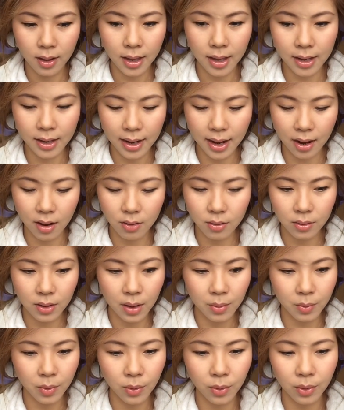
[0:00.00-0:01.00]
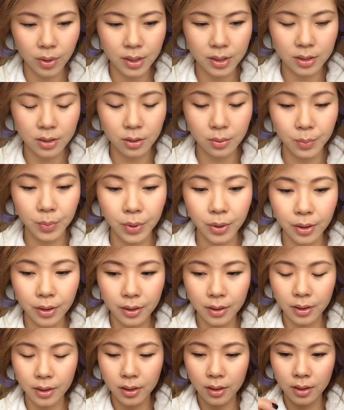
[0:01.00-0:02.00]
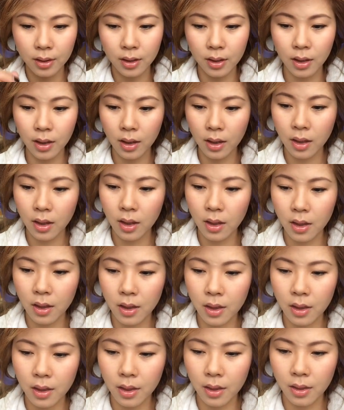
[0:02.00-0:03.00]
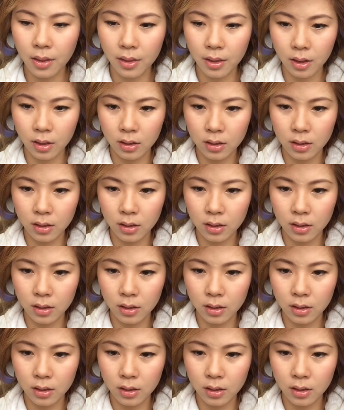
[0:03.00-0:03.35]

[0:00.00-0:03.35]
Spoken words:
And now I'm going to put the